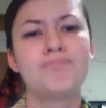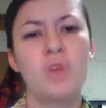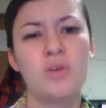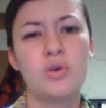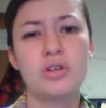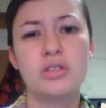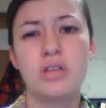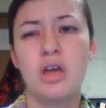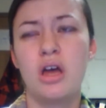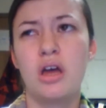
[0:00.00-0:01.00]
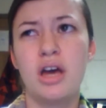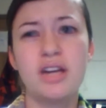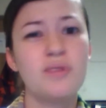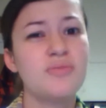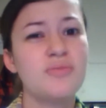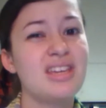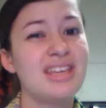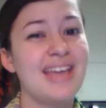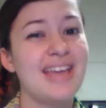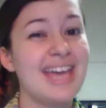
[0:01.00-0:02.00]
Of course, I don't think
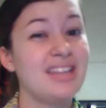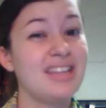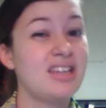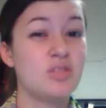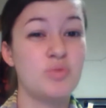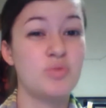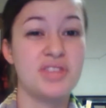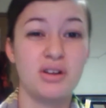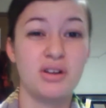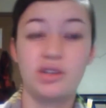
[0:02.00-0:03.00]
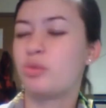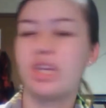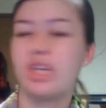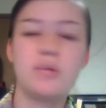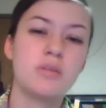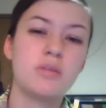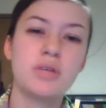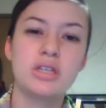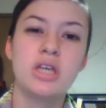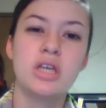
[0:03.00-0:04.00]
Ailee is without a little blame here,
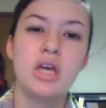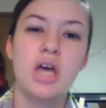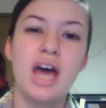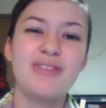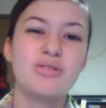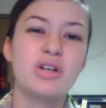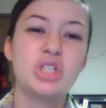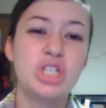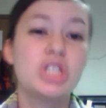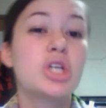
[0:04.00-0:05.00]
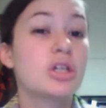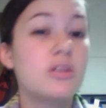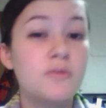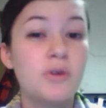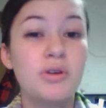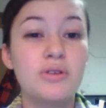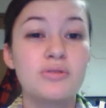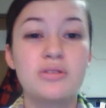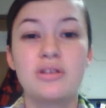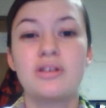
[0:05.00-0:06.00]
because after all, she took the
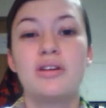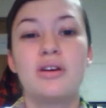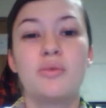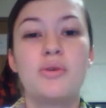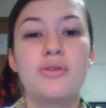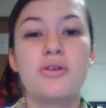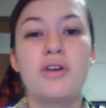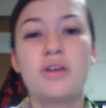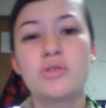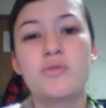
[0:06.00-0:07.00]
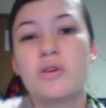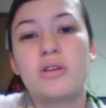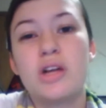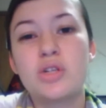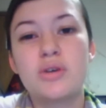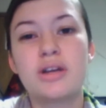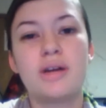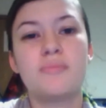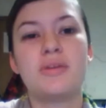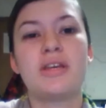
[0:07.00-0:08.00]
photos. Whether or not it was for a lingerie
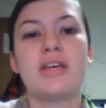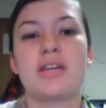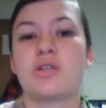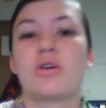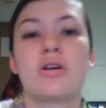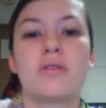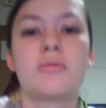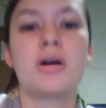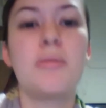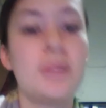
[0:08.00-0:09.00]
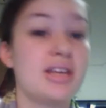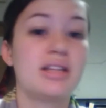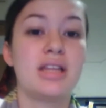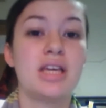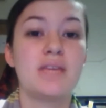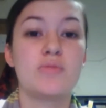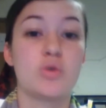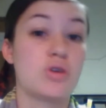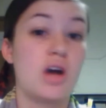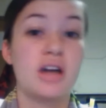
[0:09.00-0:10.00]
company, as her company claims,
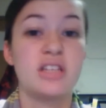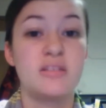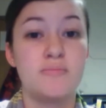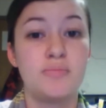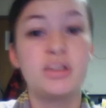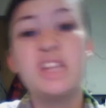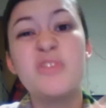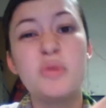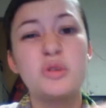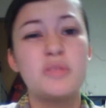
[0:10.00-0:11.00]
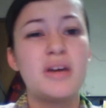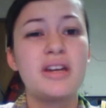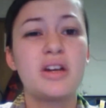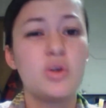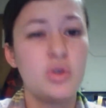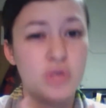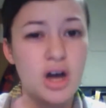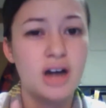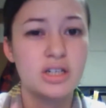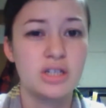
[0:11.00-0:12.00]
or not is believable depending on who you
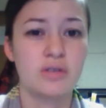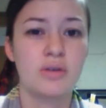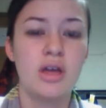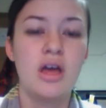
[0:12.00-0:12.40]
talk to.